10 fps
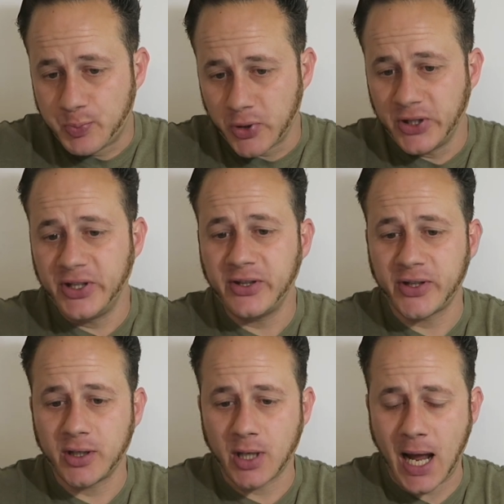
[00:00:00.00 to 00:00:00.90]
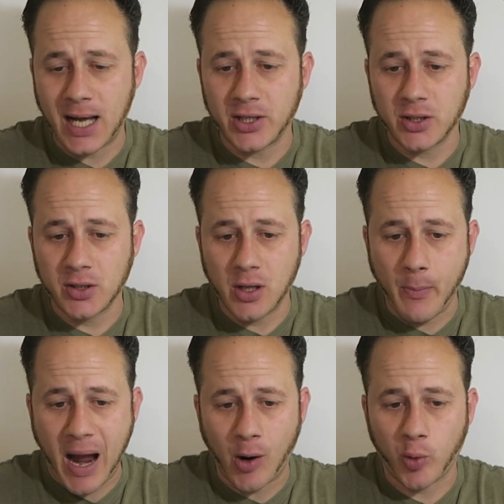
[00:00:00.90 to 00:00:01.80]
pretty decent at
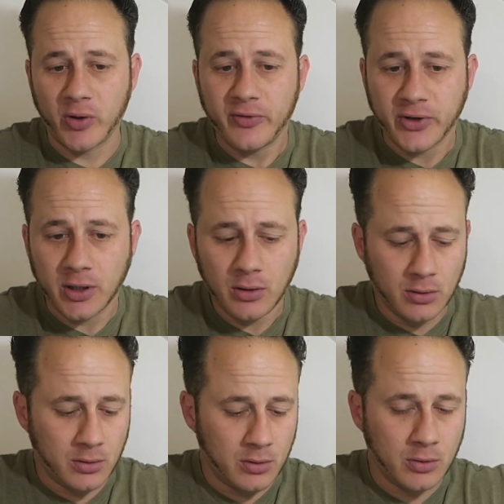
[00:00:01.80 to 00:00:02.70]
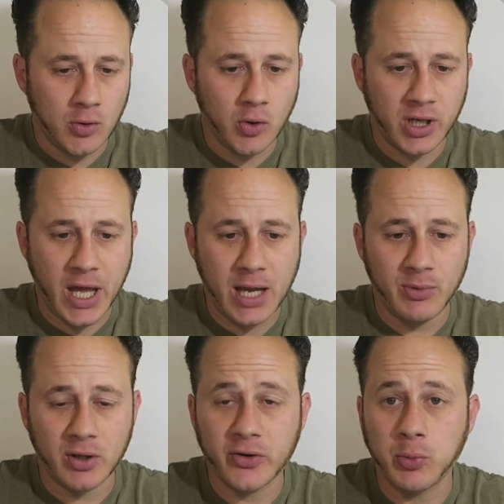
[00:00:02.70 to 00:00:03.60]
powerlifting, who came
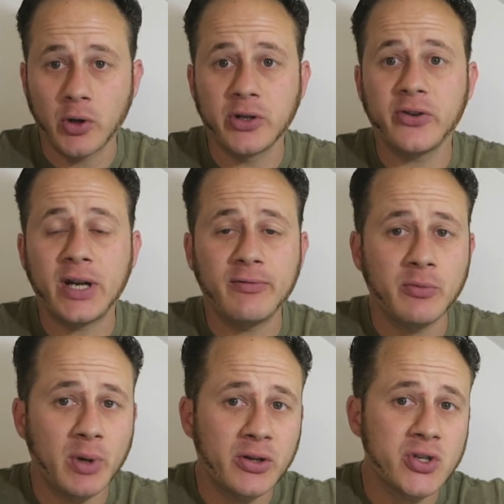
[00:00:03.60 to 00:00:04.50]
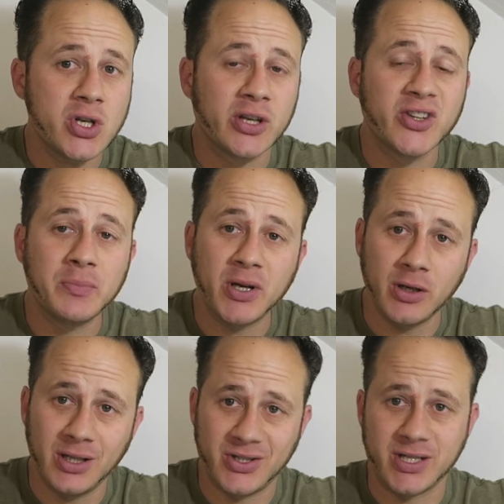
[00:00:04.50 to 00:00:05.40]
into the sport and doesn't have much
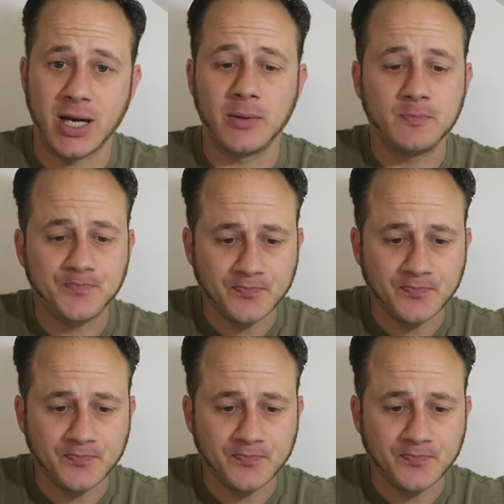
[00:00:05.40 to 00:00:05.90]
experience yet.